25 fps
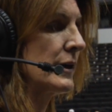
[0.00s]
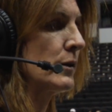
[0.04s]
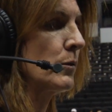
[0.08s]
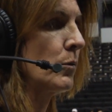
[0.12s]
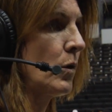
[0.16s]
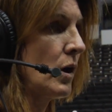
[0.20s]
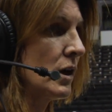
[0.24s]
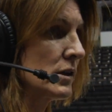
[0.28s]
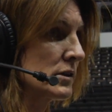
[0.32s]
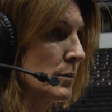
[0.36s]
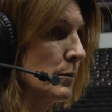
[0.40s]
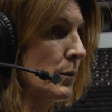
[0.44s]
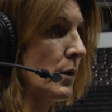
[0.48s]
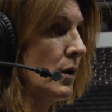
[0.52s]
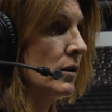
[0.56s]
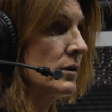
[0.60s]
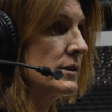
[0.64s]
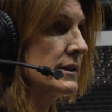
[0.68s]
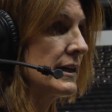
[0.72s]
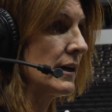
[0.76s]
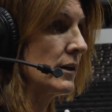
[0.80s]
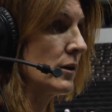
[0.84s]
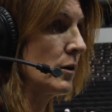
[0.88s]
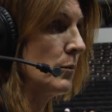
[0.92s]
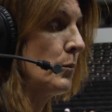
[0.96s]
had to walk the ball
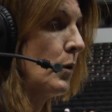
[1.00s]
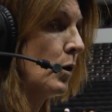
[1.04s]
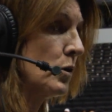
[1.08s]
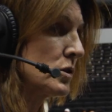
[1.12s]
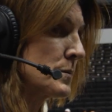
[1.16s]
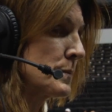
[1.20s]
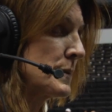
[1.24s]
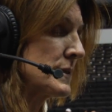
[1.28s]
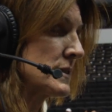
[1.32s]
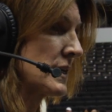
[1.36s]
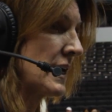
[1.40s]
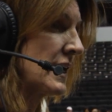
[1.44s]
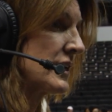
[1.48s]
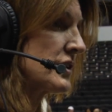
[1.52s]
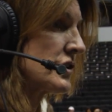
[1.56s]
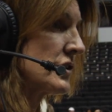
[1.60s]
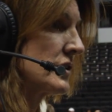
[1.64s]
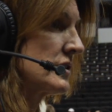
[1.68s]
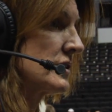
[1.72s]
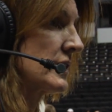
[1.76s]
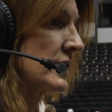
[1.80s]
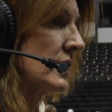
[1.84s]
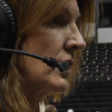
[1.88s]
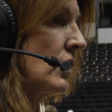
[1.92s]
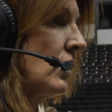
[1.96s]
down on most
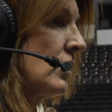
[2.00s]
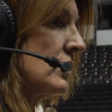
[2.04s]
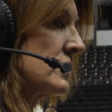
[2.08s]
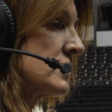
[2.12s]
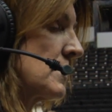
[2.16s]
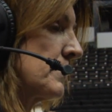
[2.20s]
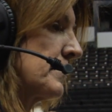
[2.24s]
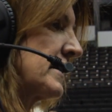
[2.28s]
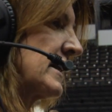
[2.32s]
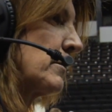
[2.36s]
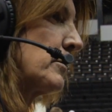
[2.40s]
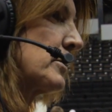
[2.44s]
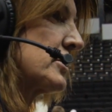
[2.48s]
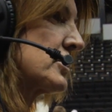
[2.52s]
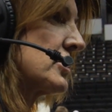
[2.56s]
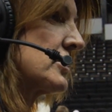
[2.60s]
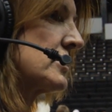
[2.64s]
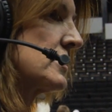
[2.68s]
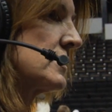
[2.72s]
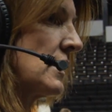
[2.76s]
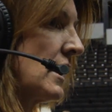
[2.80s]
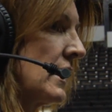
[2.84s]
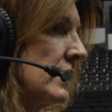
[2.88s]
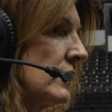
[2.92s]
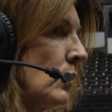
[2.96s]
possessions and call something, which
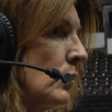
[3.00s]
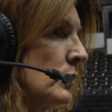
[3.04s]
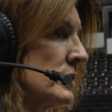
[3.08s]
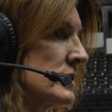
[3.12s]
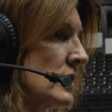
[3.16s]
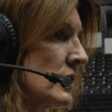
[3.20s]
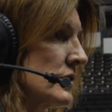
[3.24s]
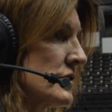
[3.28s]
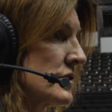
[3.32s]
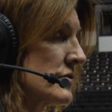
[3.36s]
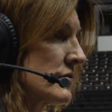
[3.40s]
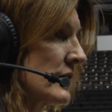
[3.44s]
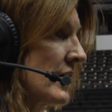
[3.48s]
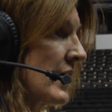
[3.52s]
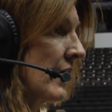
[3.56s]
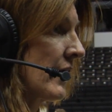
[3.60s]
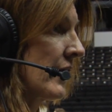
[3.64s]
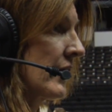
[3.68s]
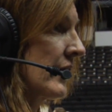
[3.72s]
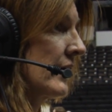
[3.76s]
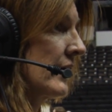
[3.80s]
is not always our strength.